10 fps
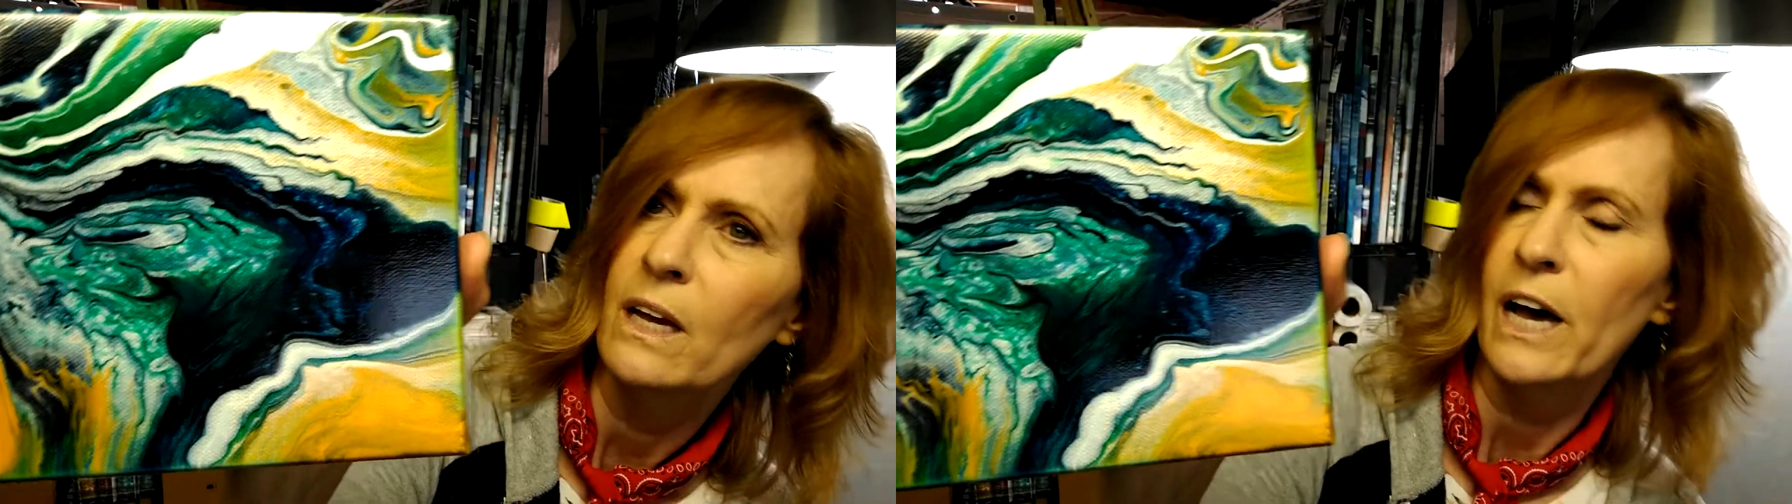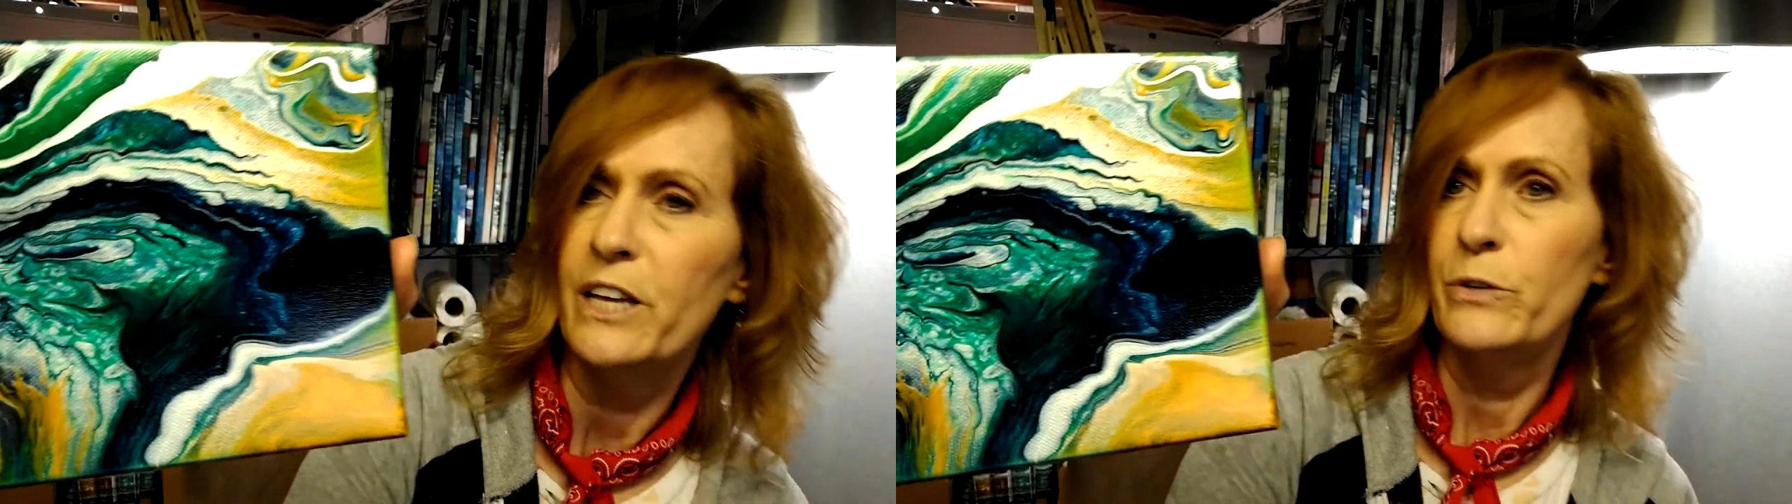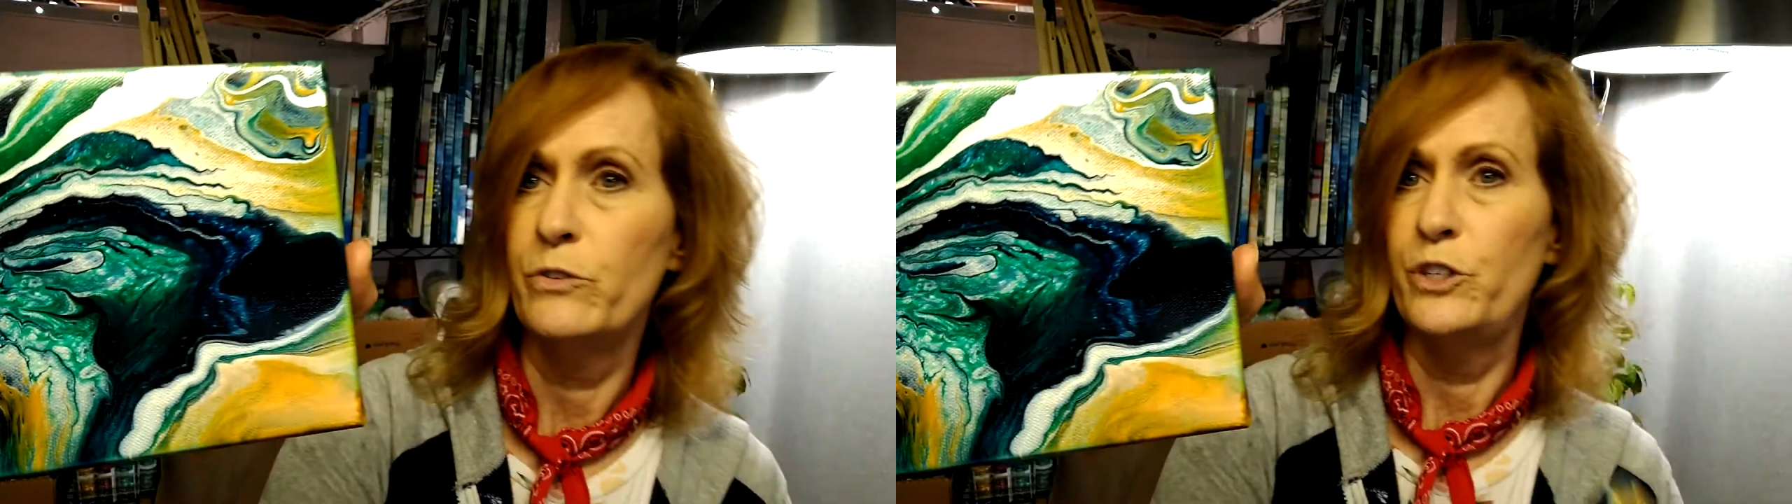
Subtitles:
I use